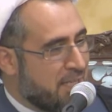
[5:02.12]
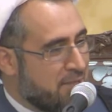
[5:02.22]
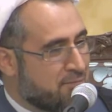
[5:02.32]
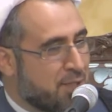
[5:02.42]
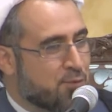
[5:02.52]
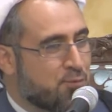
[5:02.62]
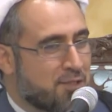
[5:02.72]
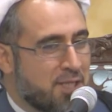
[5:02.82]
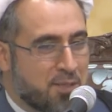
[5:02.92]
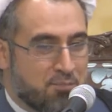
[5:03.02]
not to
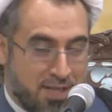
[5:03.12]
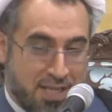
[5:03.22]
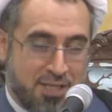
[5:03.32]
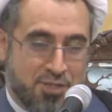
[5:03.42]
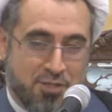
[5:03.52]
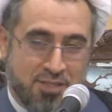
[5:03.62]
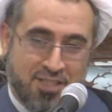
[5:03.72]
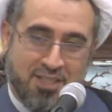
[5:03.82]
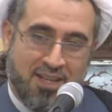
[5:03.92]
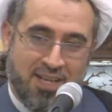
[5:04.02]
take pleasures in
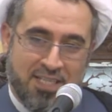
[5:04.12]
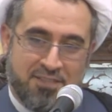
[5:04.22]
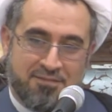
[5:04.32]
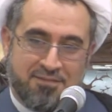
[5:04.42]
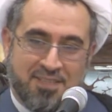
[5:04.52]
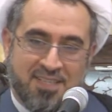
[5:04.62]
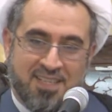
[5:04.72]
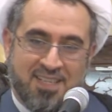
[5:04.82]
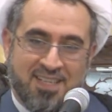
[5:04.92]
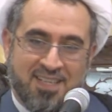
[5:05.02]
the life.
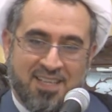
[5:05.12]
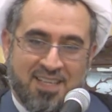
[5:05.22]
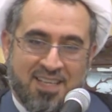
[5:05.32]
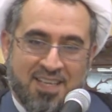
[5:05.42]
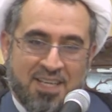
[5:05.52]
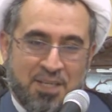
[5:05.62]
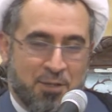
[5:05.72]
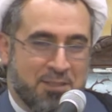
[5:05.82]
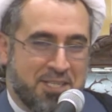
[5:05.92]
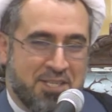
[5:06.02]
You know,
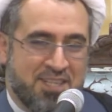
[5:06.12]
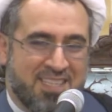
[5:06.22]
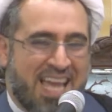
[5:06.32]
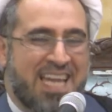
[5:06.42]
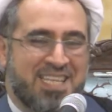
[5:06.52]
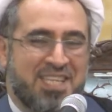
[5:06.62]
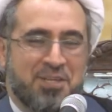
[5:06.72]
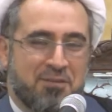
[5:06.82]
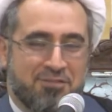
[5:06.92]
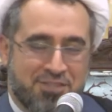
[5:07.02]
this is the tactic
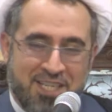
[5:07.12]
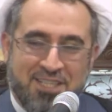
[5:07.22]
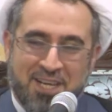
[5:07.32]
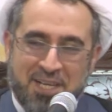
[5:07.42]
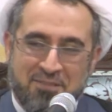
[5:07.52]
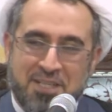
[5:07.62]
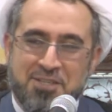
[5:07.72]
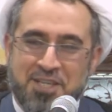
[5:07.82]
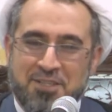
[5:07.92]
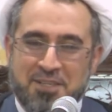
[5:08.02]
of shaitan. When
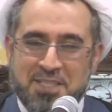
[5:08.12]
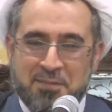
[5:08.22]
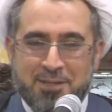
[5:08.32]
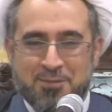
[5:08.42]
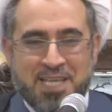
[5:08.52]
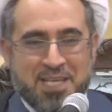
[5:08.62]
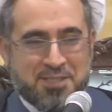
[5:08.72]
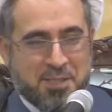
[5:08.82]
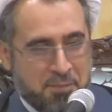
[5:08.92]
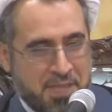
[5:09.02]
shaitan is about to take
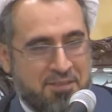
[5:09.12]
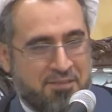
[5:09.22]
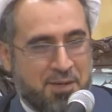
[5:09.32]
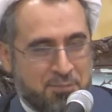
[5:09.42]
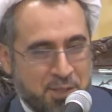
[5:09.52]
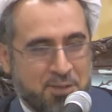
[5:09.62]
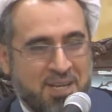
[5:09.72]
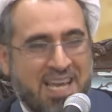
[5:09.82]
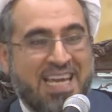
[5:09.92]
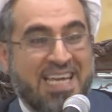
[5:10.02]
something from you,
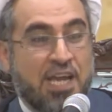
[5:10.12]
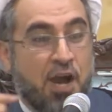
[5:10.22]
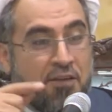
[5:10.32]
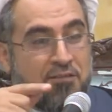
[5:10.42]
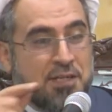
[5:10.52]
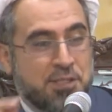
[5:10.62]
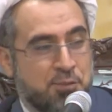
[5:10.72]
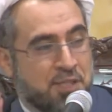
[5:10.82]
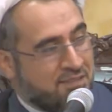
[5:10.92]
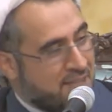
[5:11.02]
he offers you
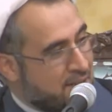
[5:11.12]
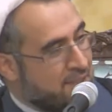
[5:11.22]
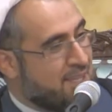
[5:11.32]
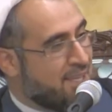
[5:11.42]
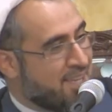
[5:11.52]
the very thing.